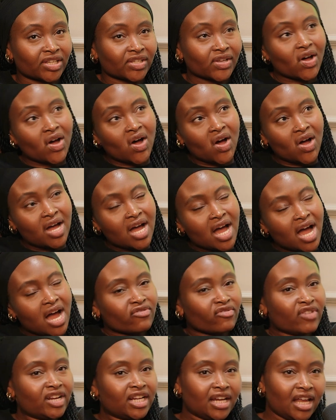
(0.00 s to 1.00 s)
oh,
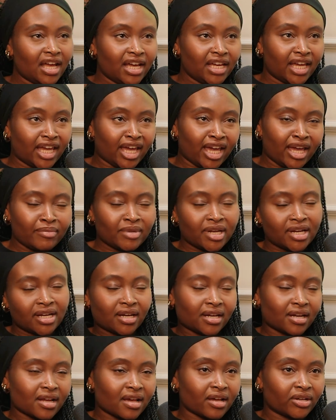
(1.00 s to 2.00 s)
really like him, da da
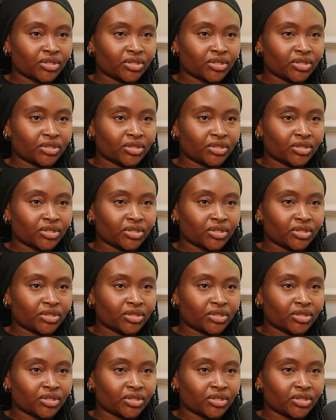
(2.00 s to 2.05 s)
da da.